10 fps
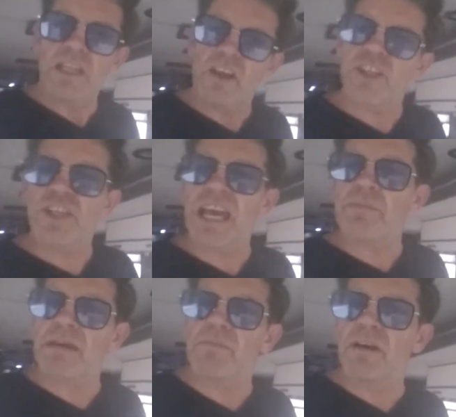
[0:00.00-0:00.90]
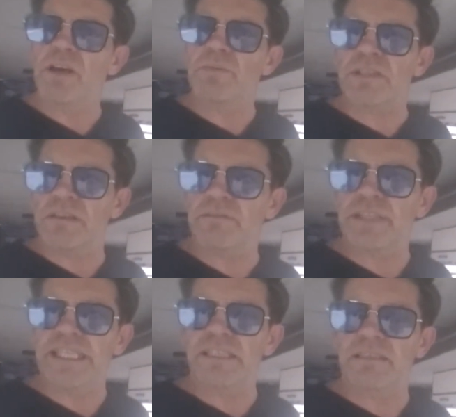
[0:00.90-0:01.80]
nice chat about motorhomes and
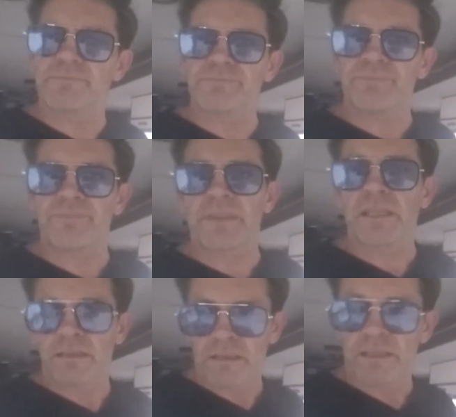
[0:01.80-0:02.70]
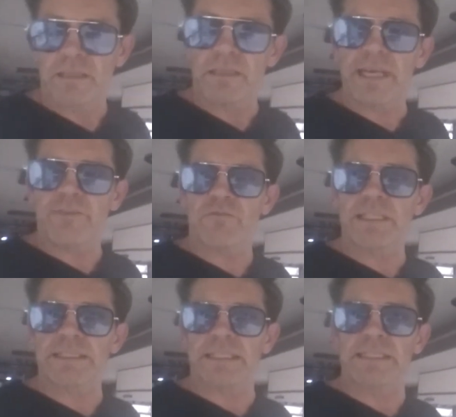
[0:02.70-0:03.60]
RVs. Have a
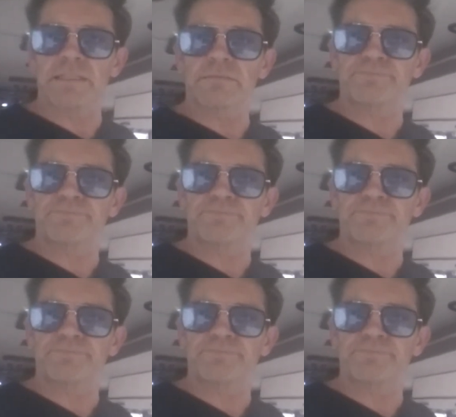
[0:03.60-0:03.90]
great day.